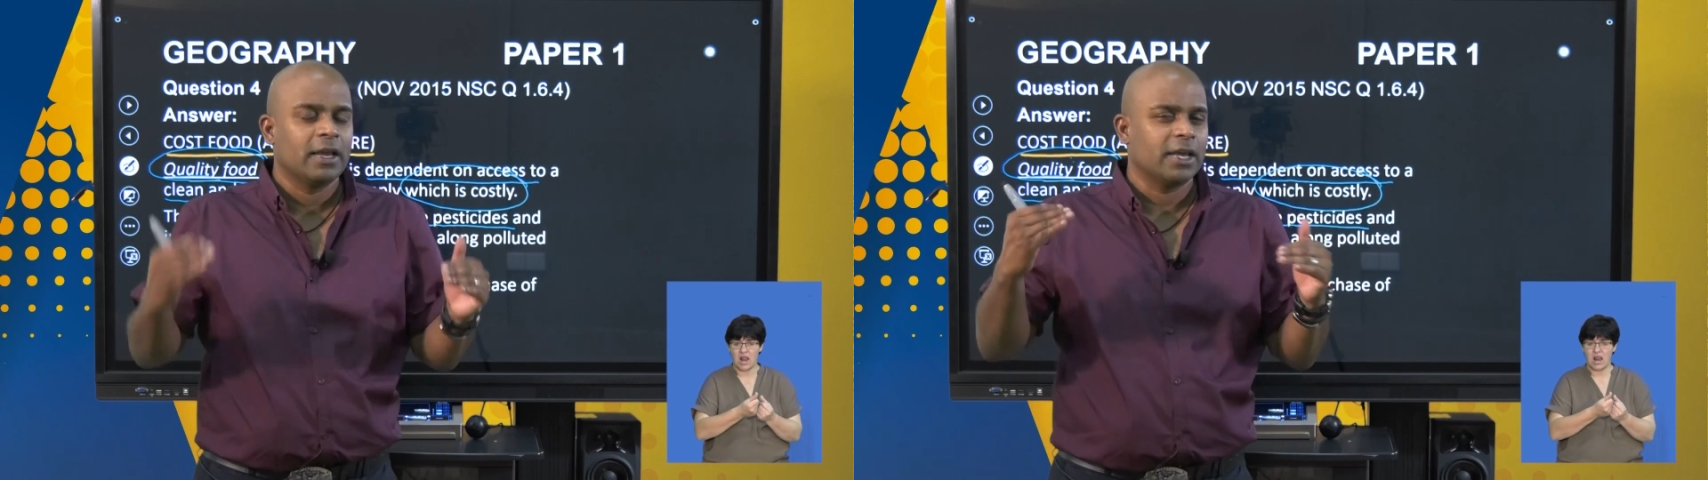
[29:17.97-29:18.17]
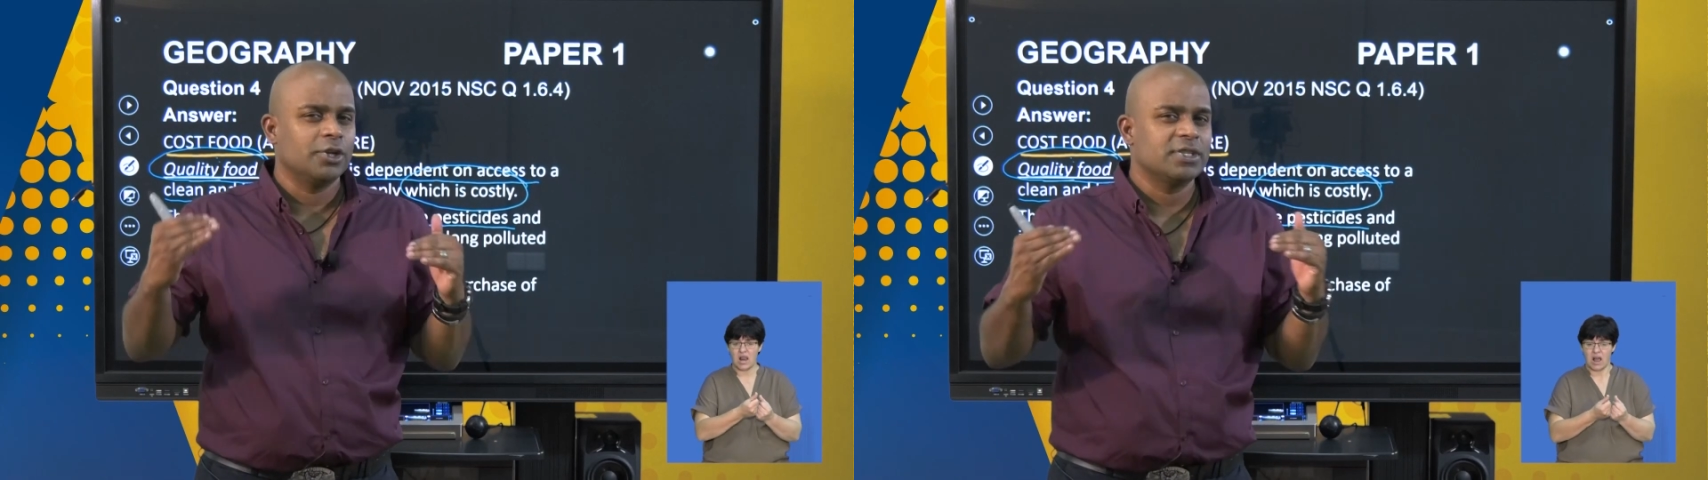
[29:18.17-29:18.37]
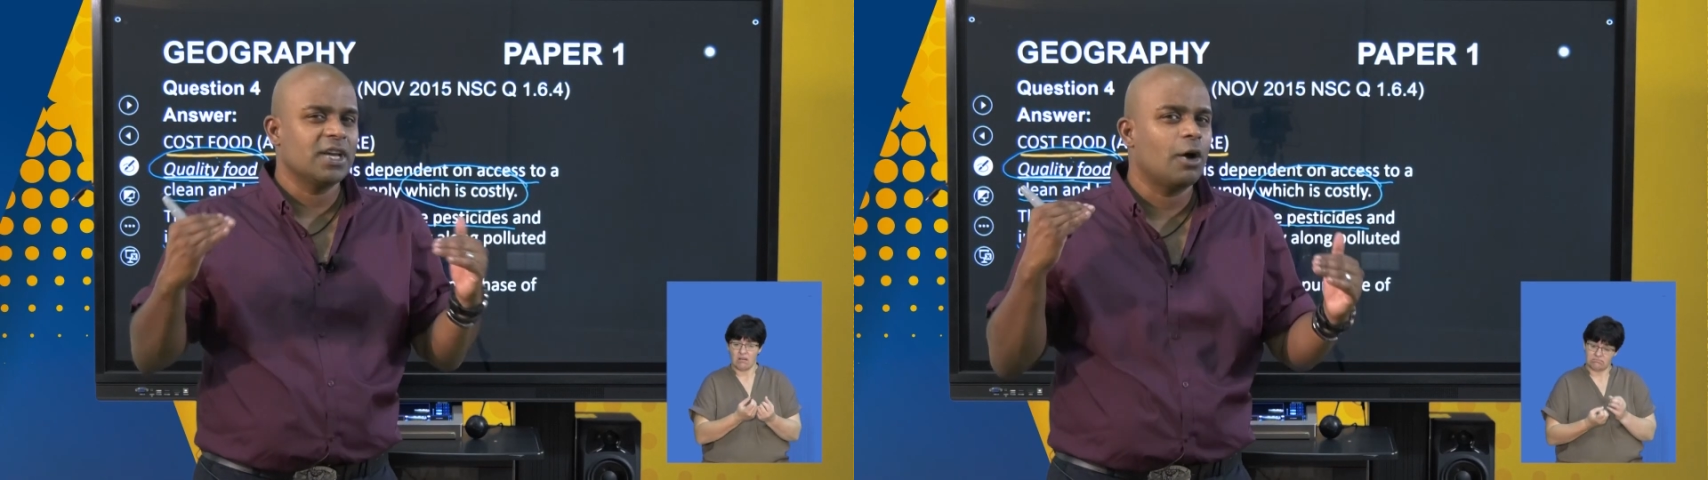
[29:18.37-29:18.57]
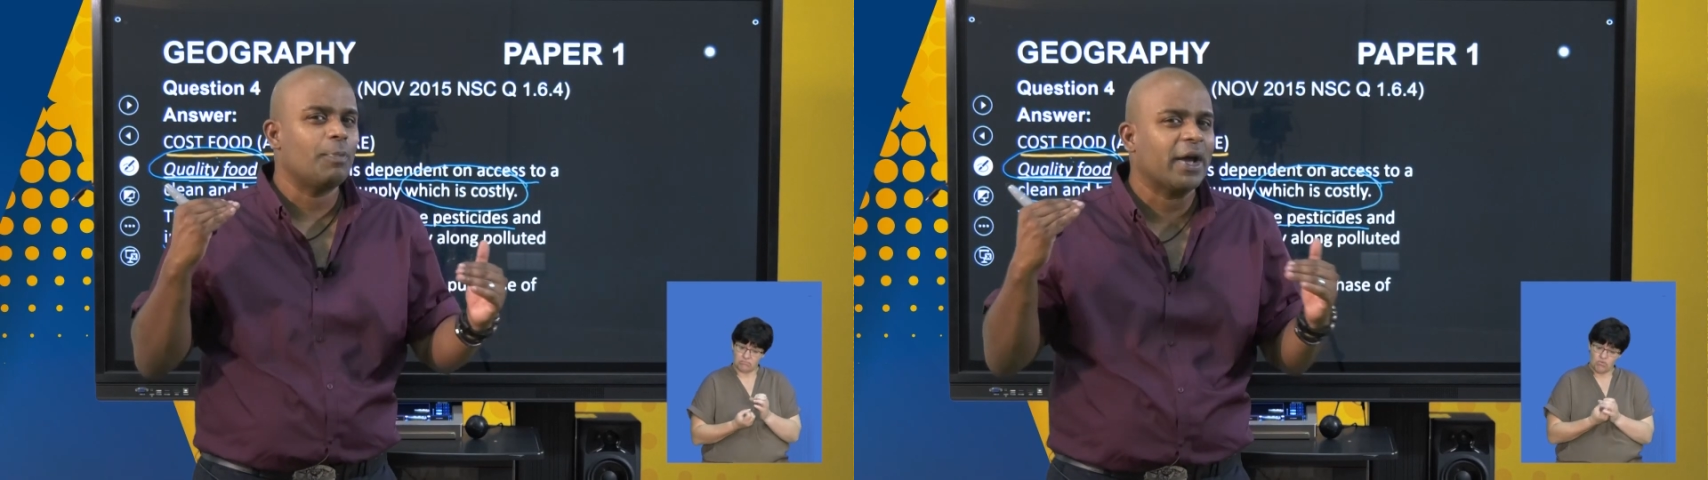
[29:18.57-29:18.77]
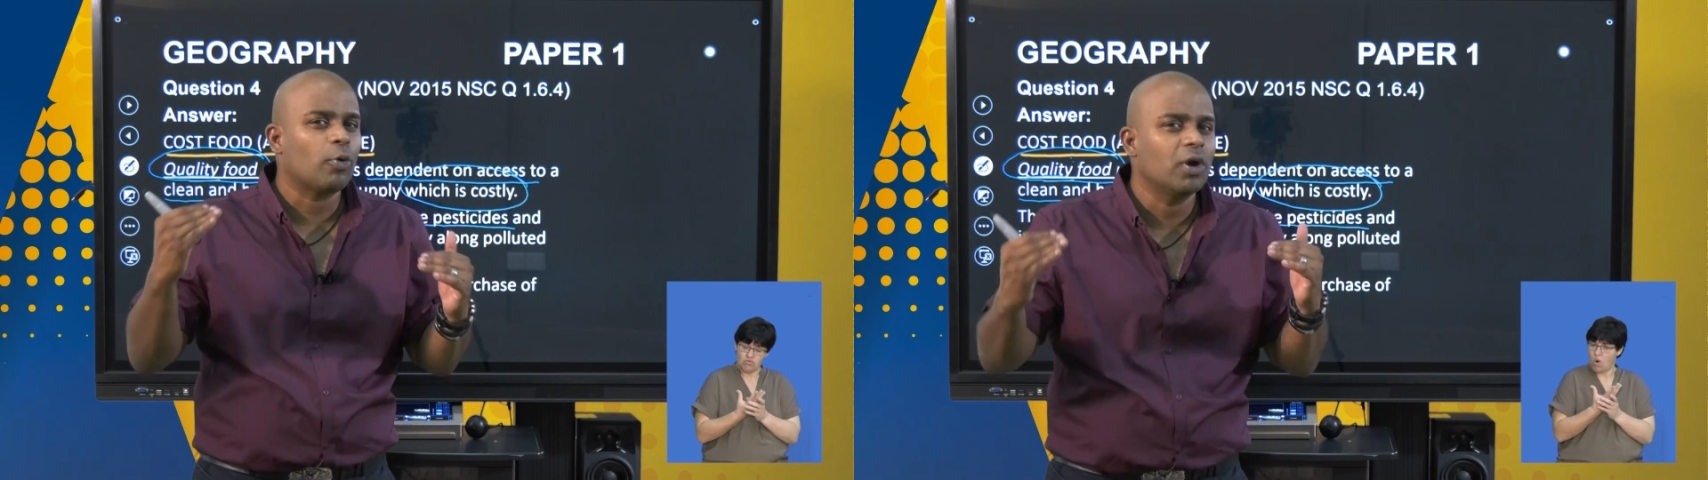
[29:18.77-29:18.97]
Can you see how
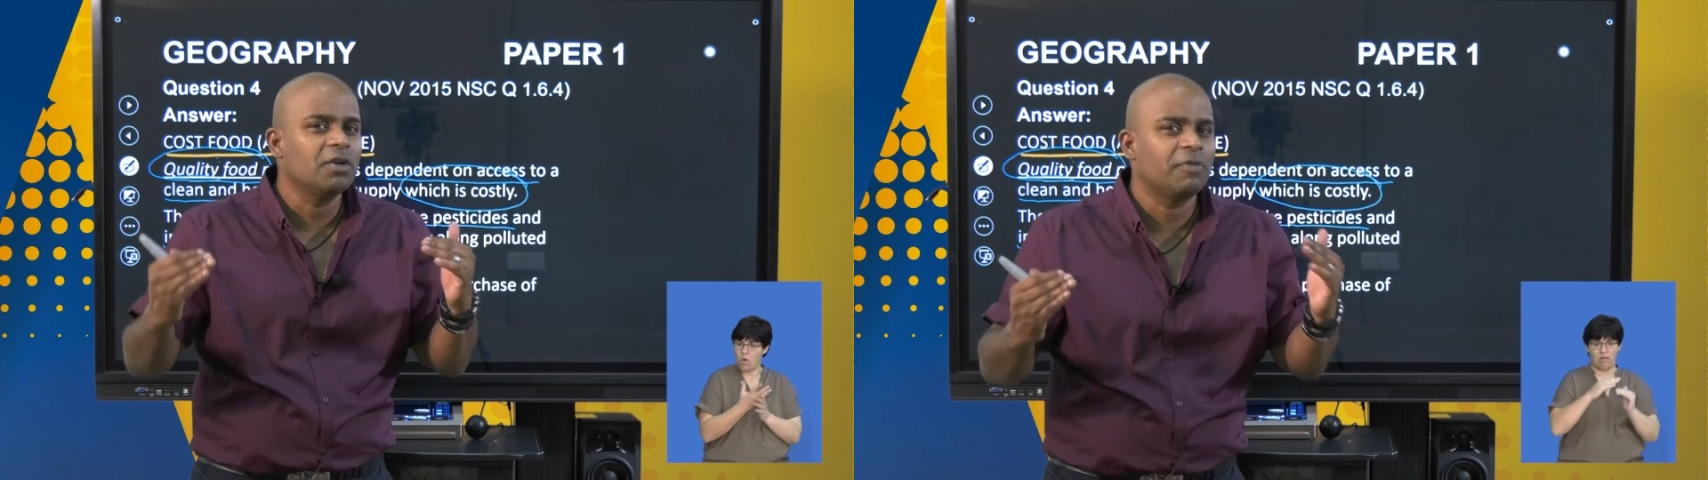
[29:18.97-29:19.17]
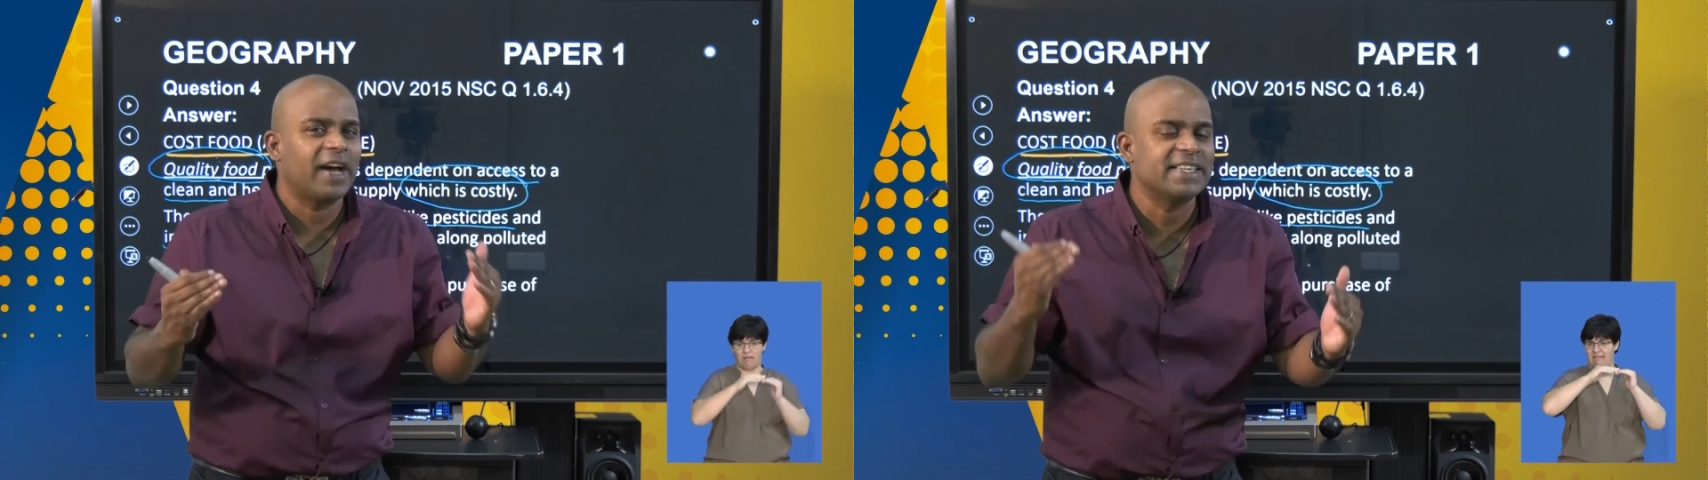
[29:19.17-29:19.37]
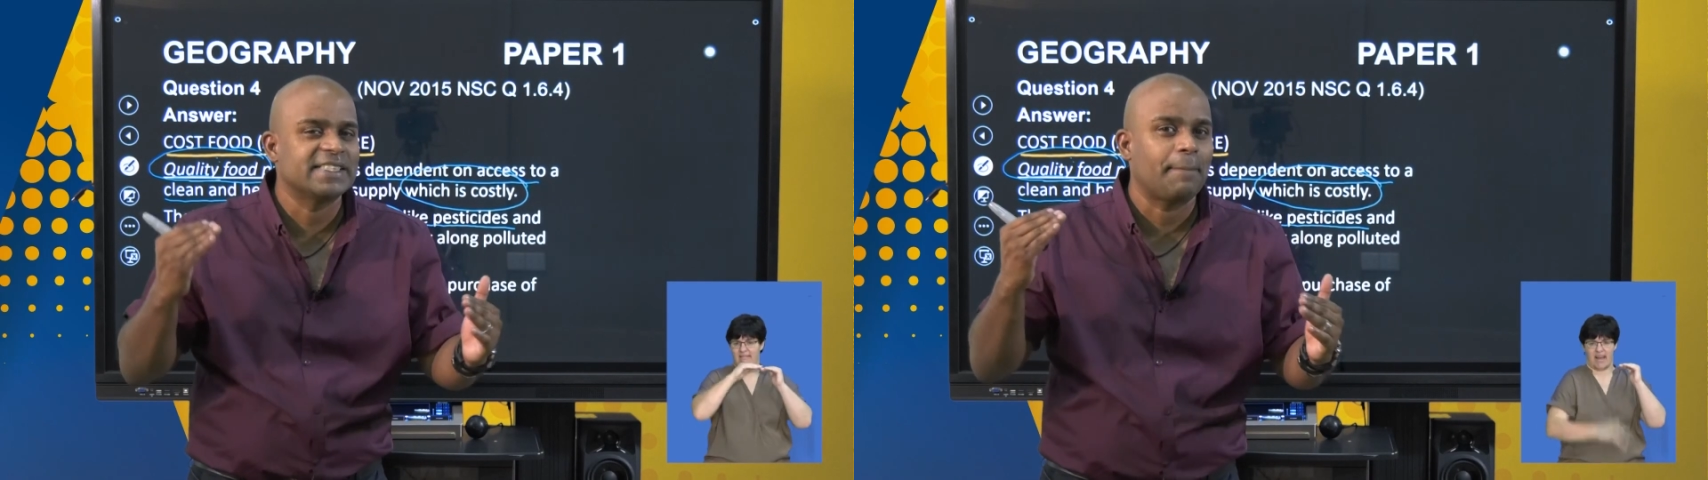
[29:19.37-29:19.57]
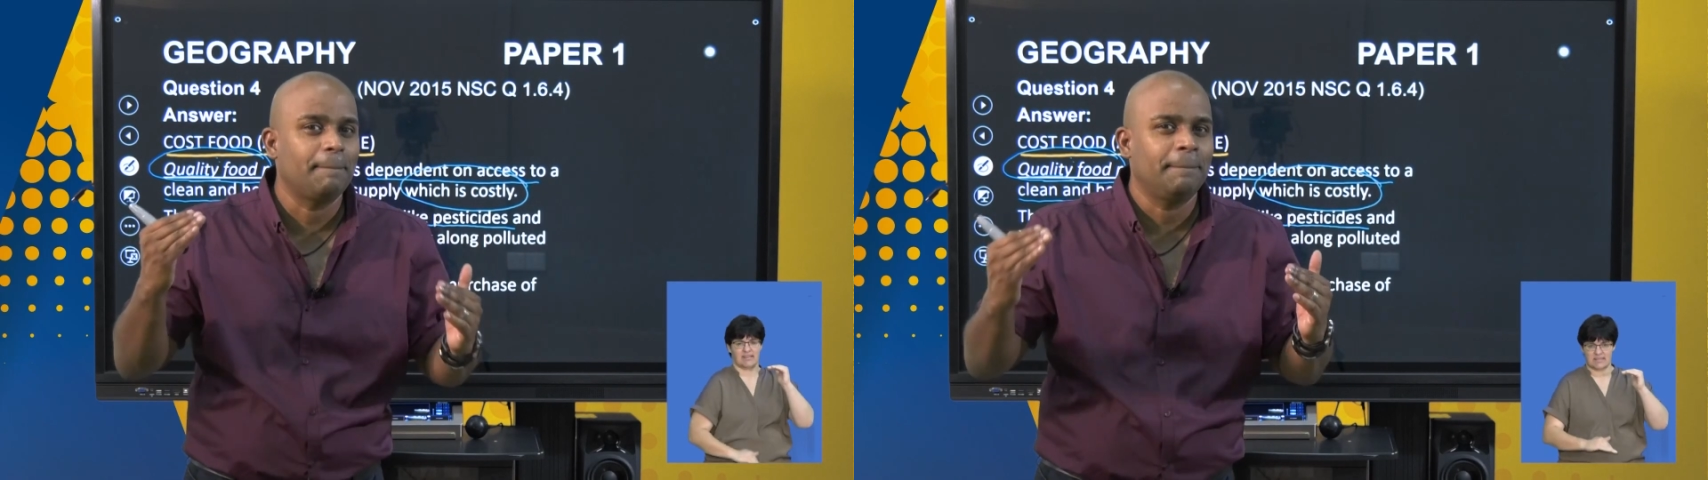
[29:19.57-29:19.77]
my qualifiers are